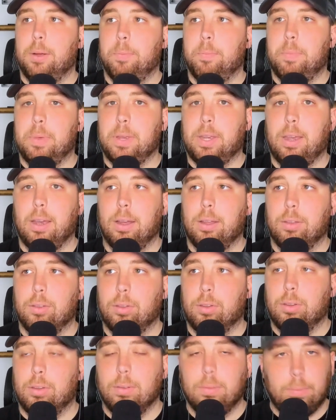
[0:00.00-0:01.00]

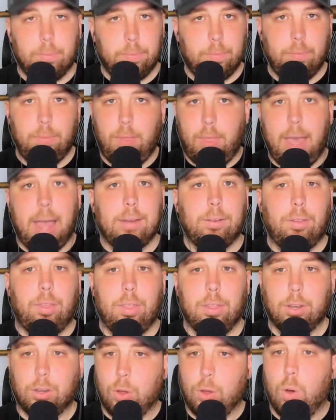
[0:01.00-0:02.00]
because that's
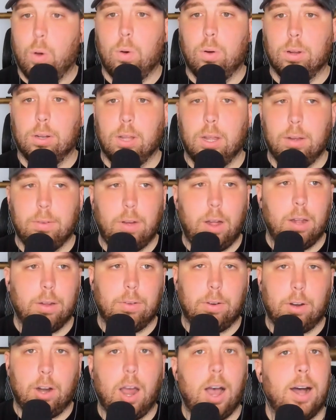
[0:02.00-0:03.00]
the goal of all of
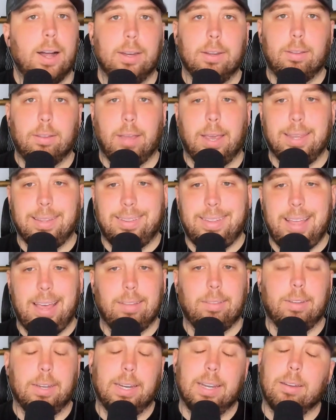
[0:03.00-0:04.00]
our on-site
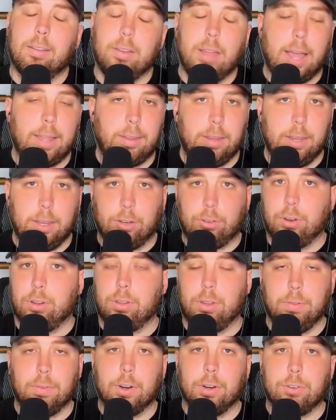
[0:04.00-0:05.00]
testing. It's not to increase
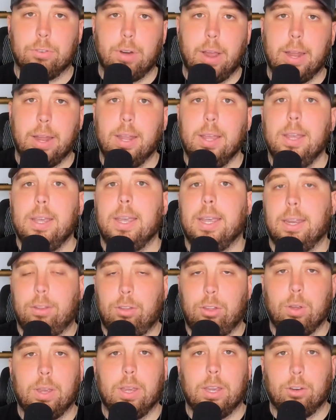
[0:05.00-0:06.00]
conversion rate. It's
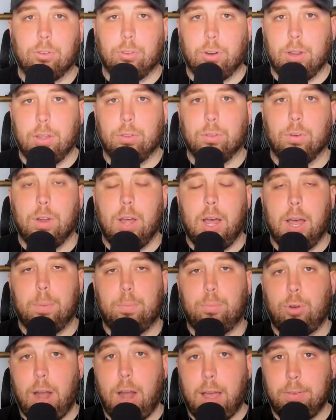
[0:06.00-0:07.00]
to increase
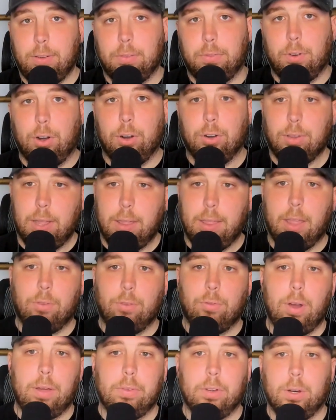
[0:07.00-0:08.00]
profit first and then
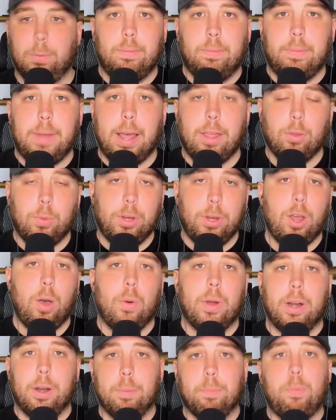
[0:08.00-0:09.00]
revenue. Now that we know
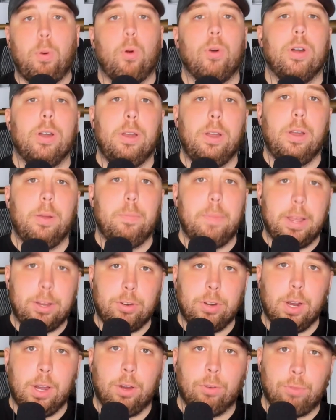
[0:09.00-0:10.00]
what an important
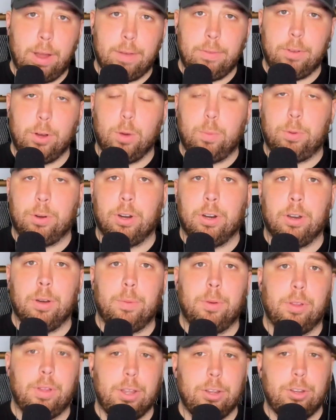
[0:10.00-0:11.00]
metric revenue per
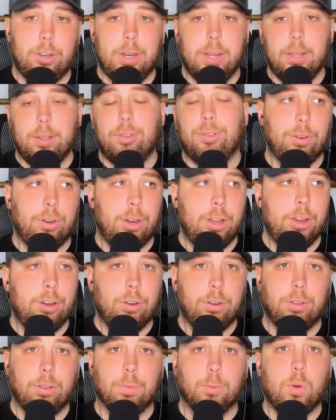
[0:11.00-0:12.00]
session is, here
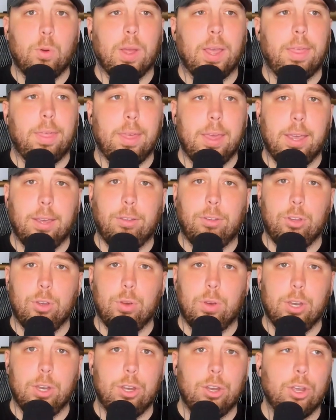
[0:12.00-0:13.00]
are some quick things you
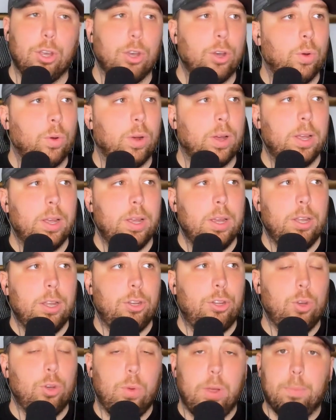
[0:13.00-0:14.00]
can do
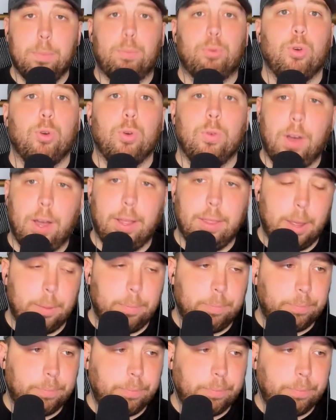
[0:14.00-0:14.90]
to improve on them.